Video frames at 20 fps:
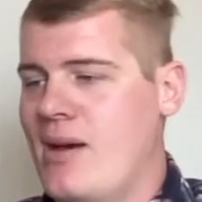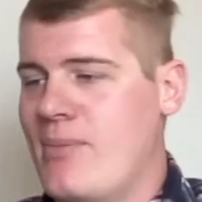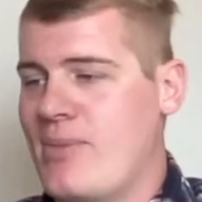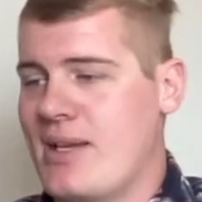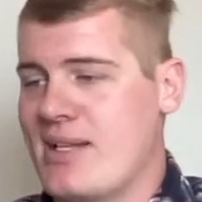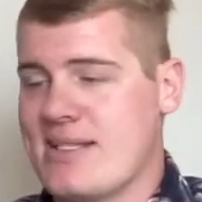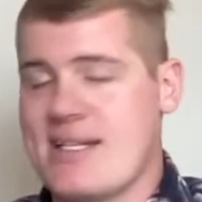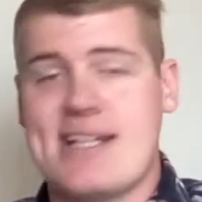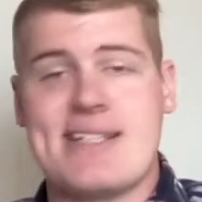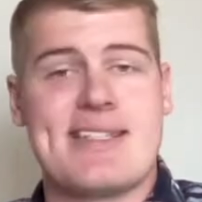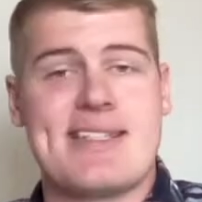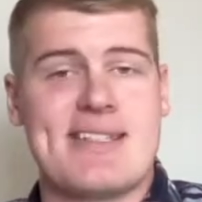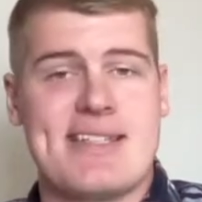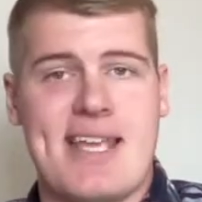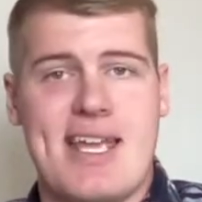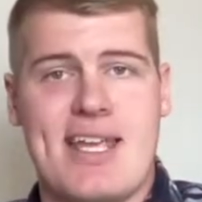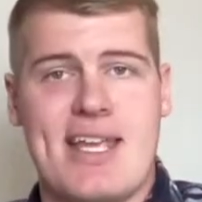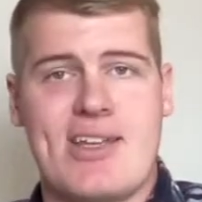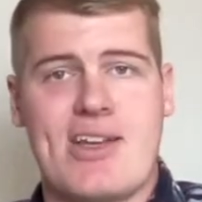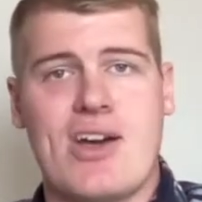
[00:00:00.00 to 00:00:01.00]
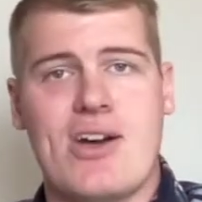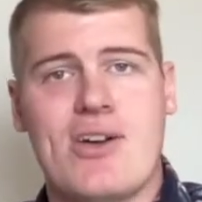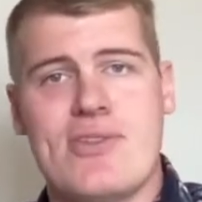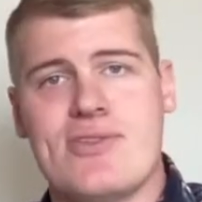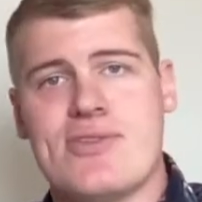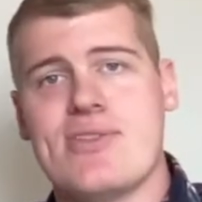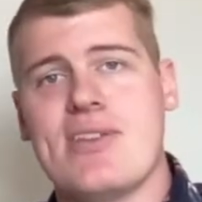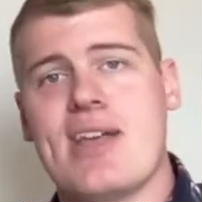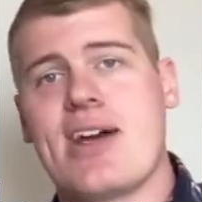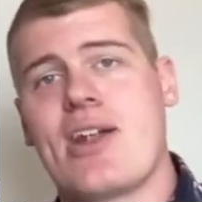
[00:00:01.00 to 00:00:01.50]
because as the saying
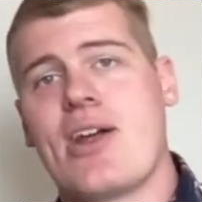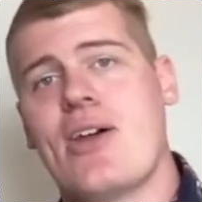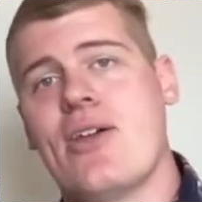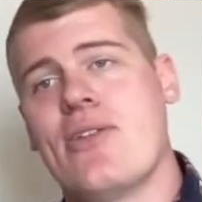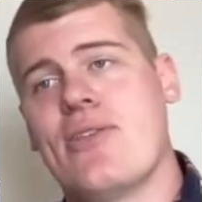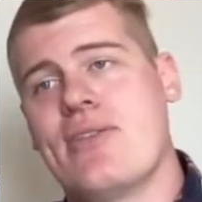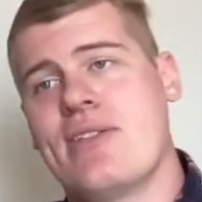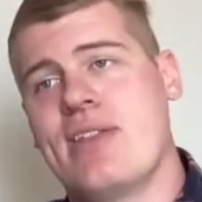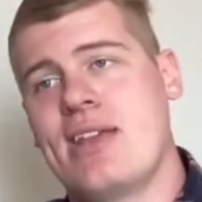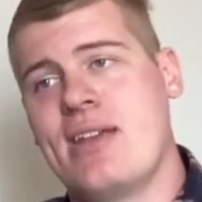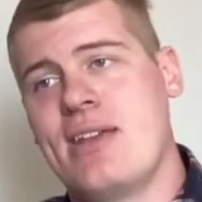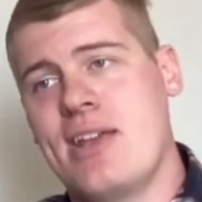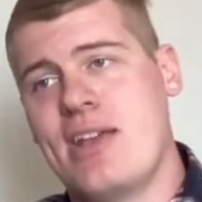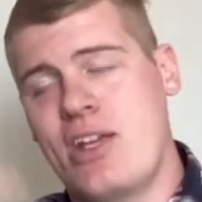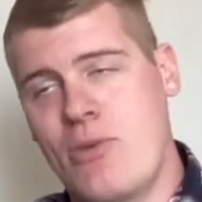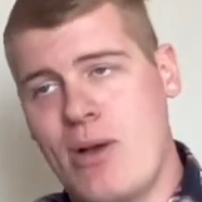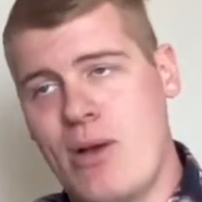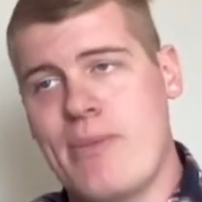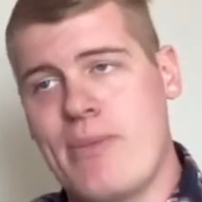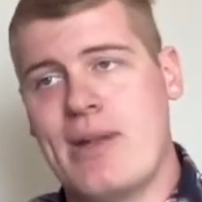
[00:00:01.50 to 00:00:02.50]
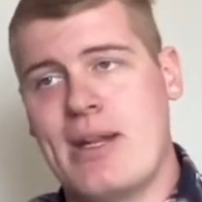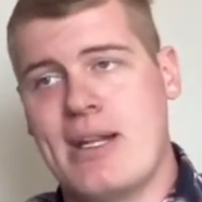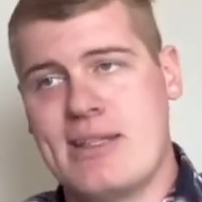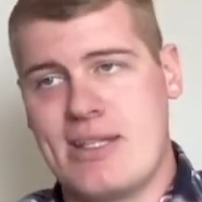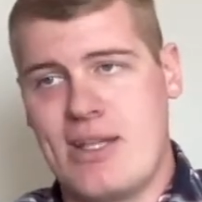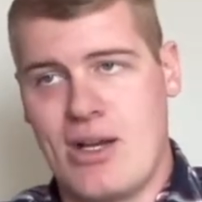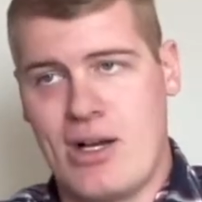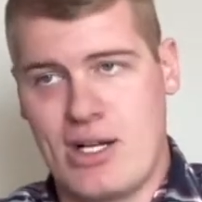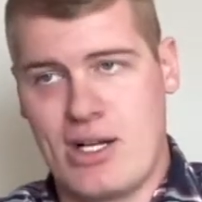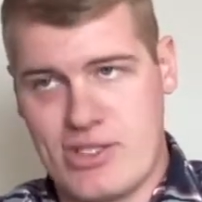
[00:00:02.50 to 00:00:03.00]
goes, not all the equipment at
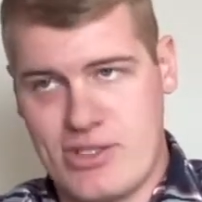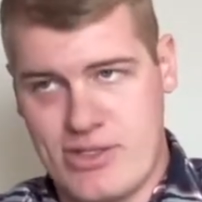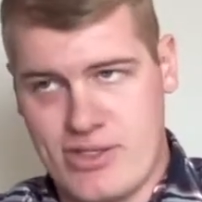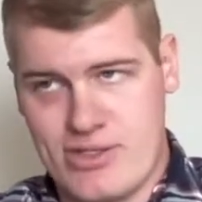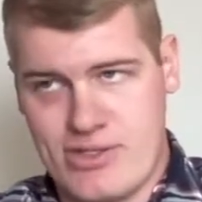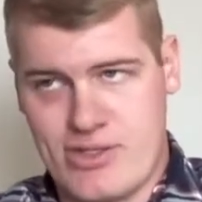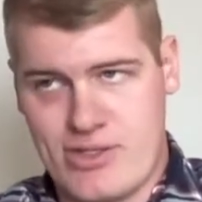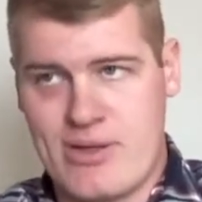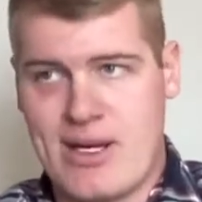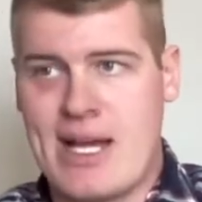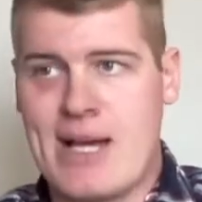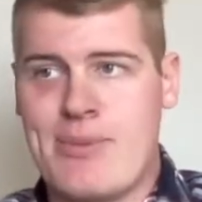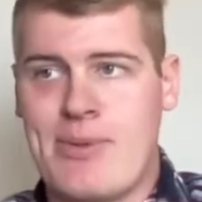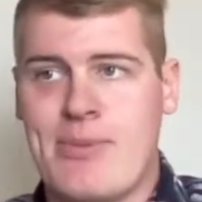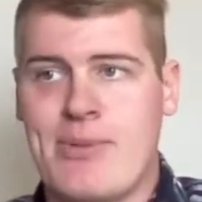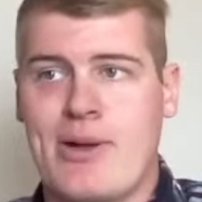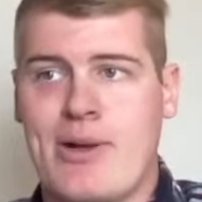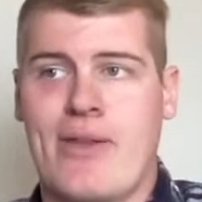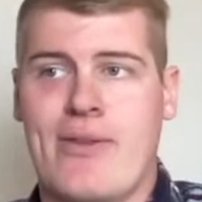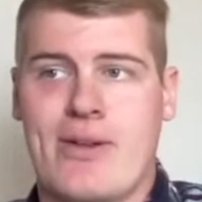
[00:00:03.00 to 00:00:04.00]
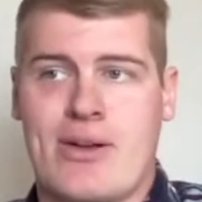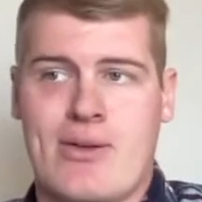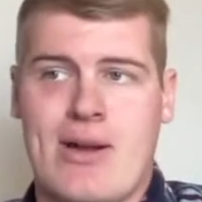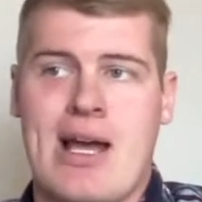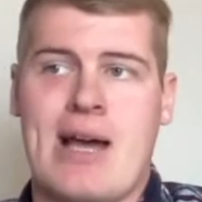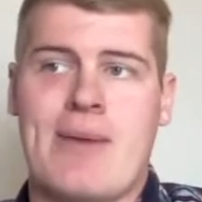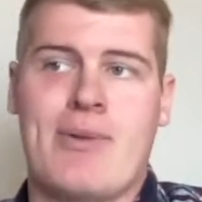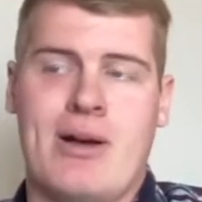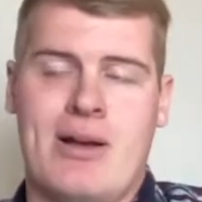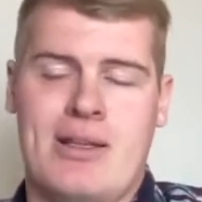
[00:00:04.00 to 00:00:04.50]
the auction is crap, but all the
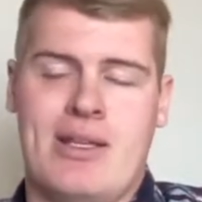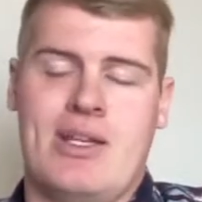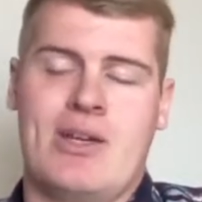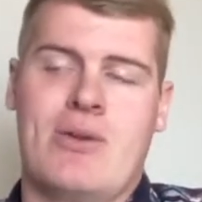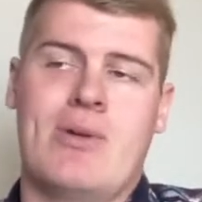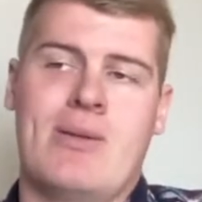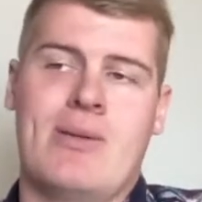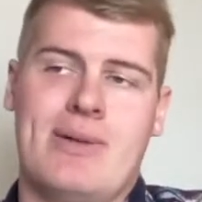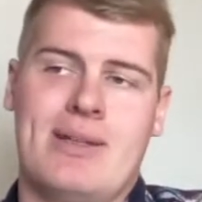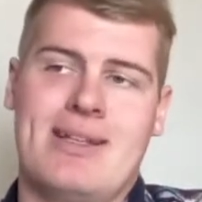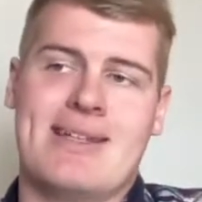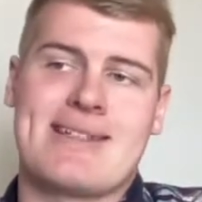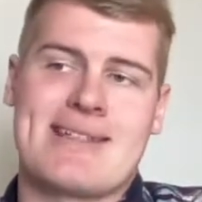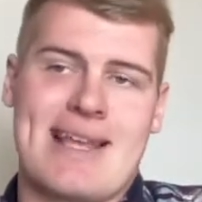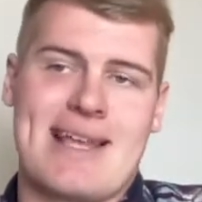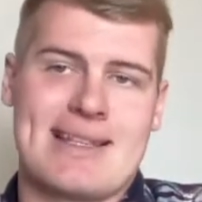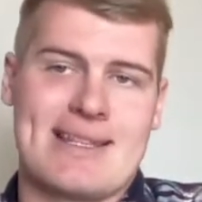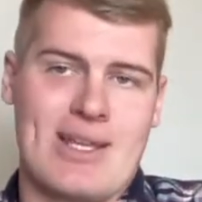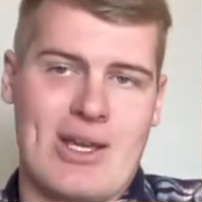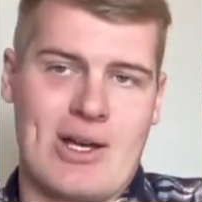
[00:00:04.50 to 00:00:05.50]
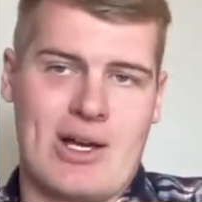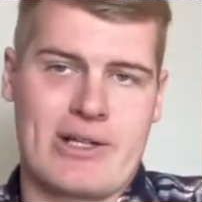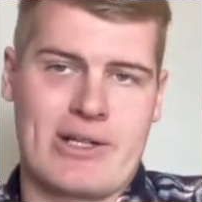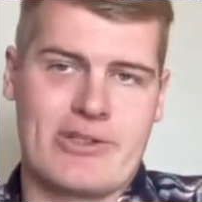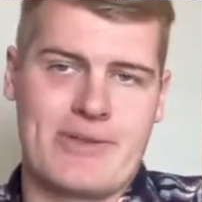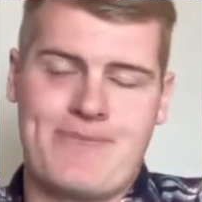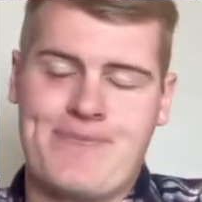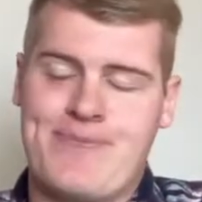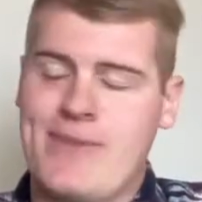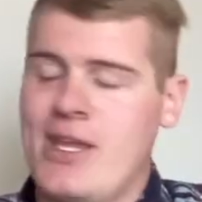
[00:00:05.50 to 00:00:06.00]
crap equipment is at the
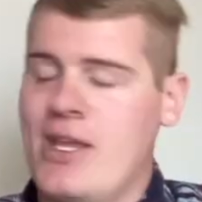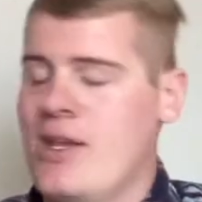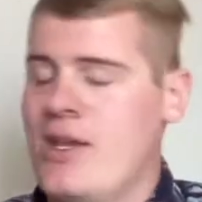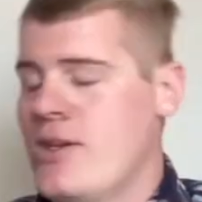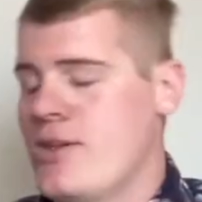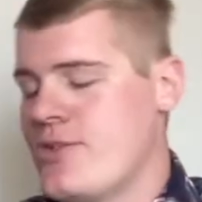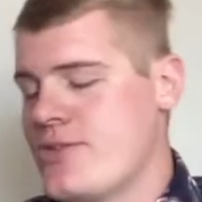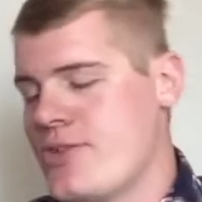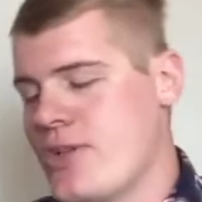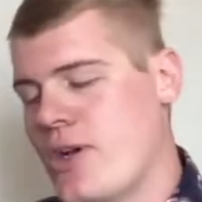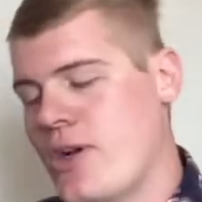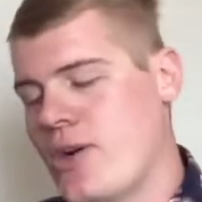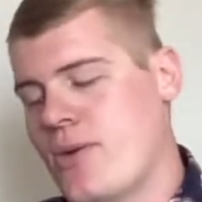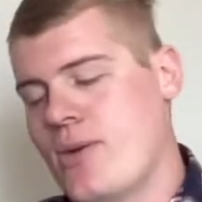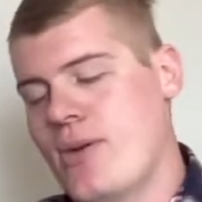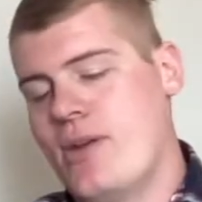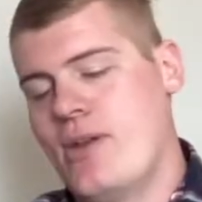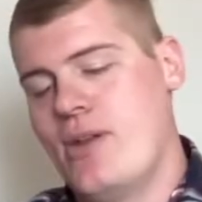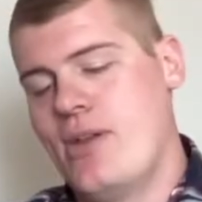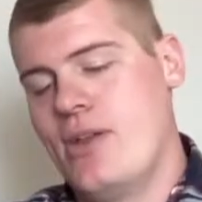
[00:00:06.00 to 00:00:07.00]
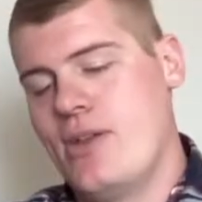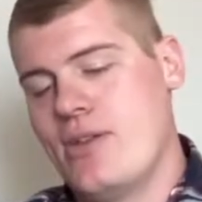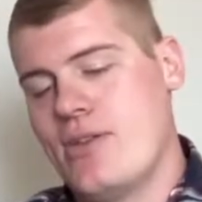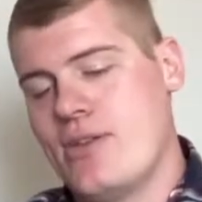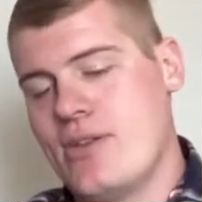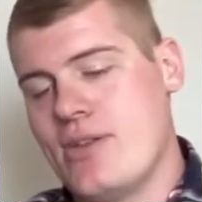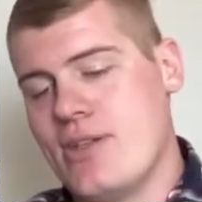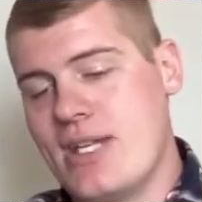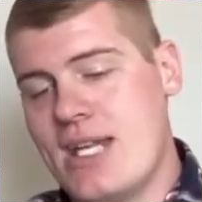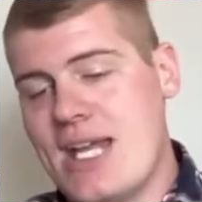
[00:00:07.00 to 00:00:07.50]
auction. So
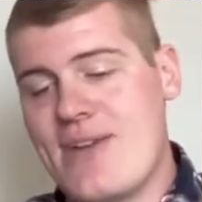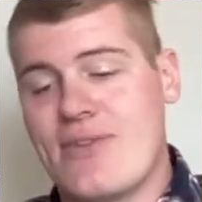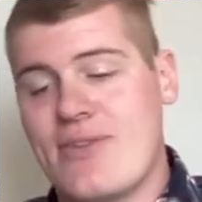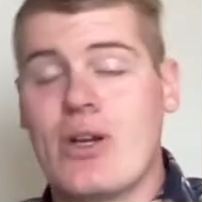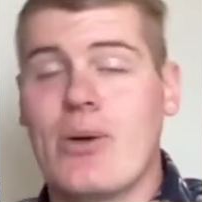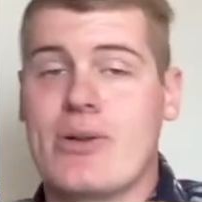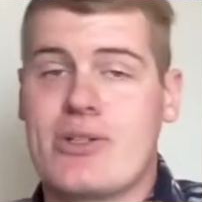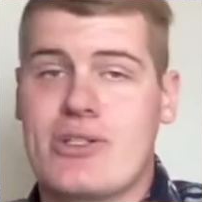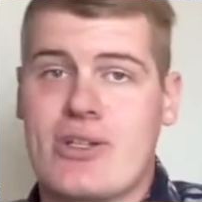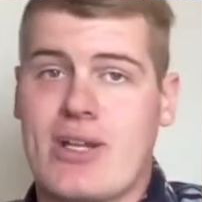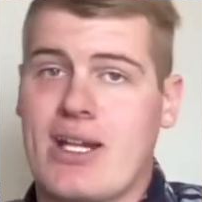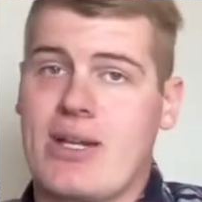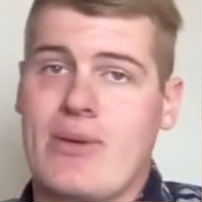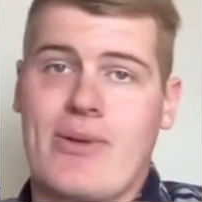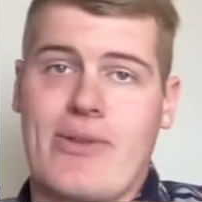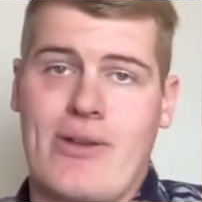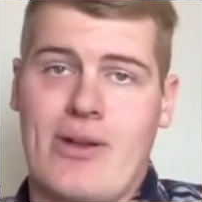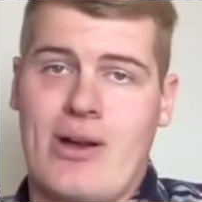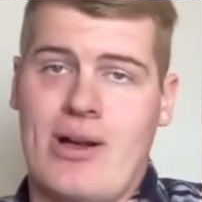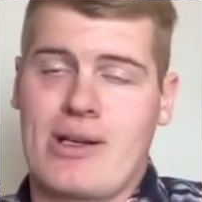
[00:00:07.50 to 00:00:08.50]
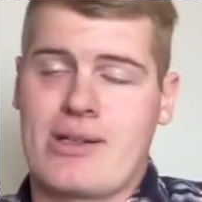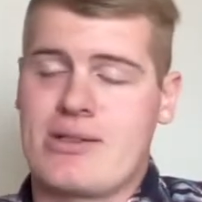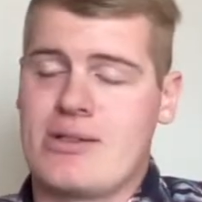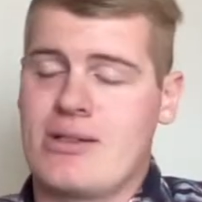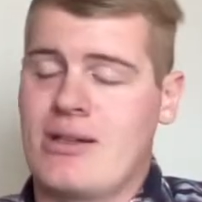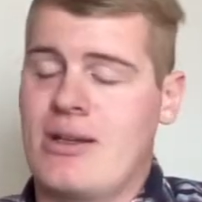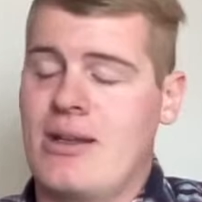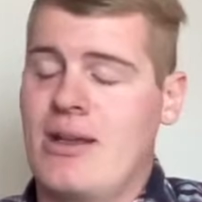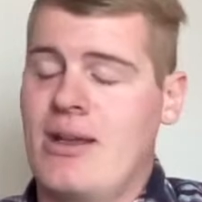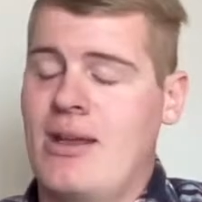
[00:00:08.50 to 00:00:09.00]
you never know what you're getting with an
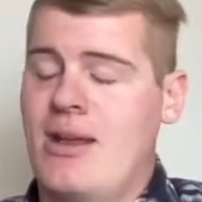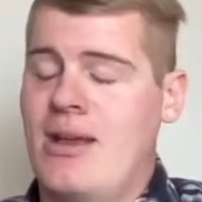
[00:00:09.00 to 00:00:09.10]
auction.